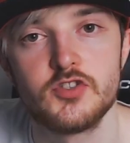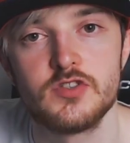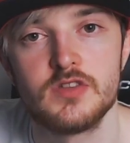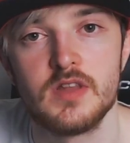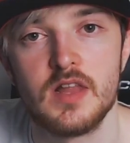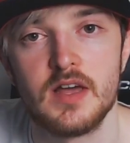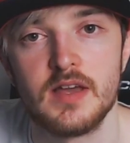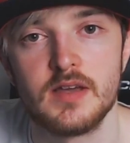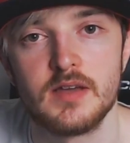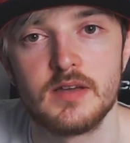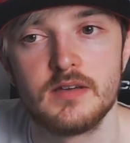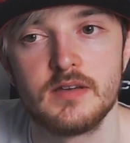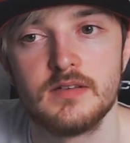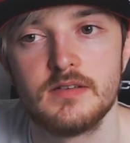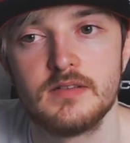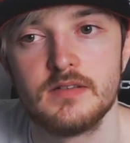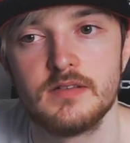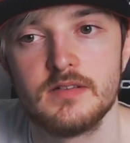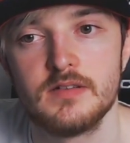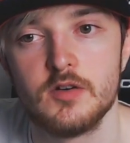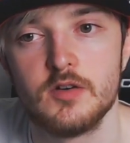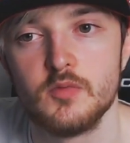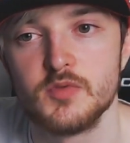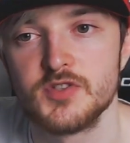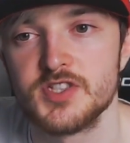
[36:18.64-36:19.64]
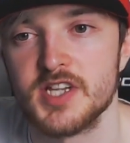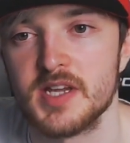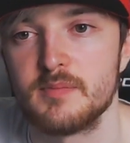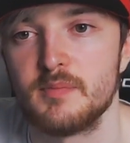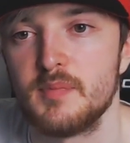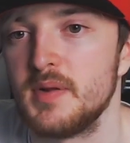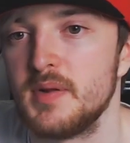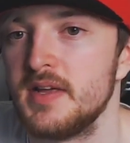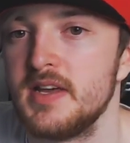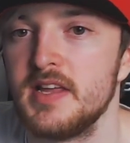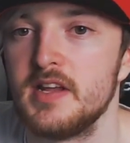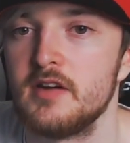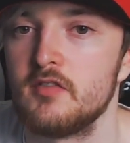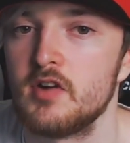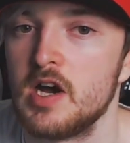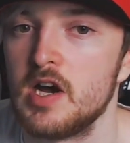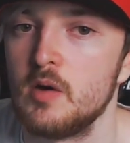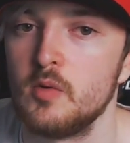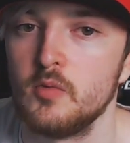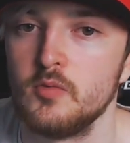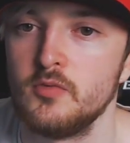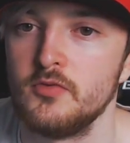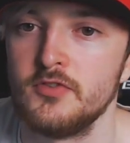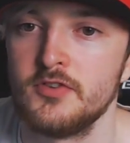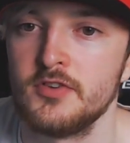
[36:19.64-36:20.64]
like, almost, like, playing
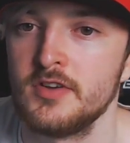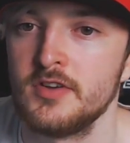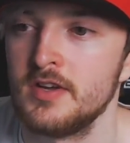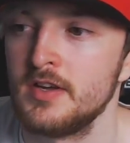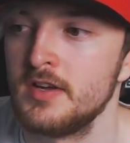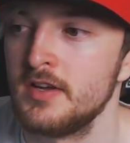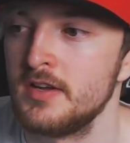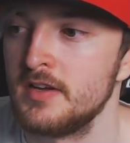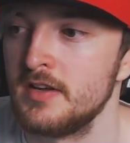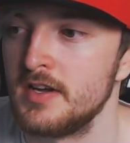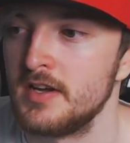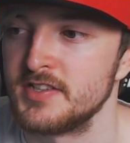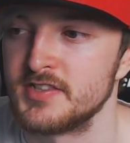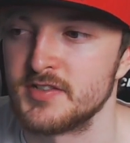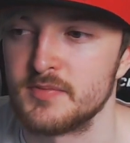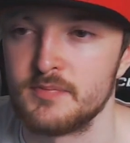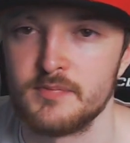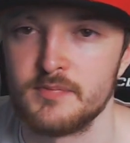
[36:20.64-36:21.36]
around as a